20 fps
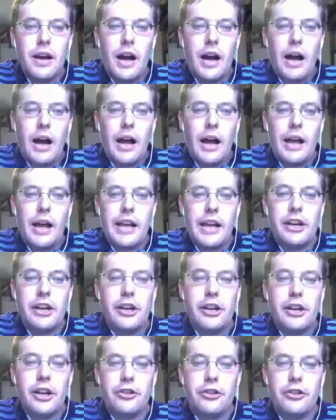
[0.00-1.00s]
in
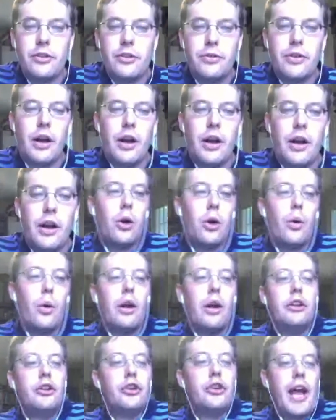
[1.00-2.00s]
addition, so
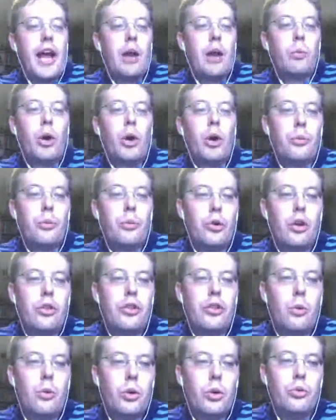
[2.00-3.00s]
you're going to add 1
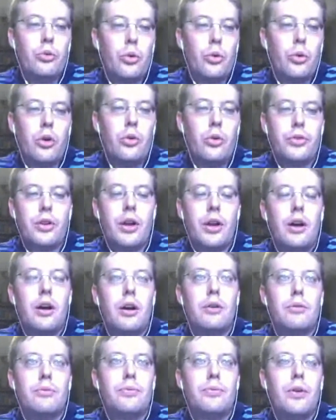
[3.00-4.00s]
to the wound rolls
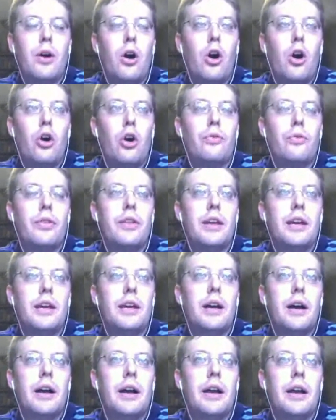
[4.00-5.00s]
of all
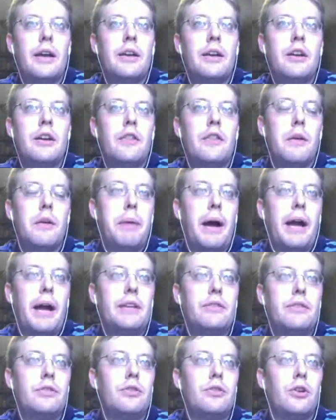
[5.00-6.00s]
the
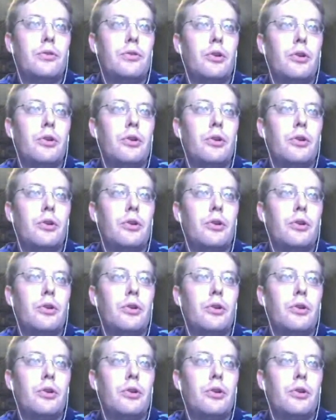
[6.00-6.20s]
bites. So if you're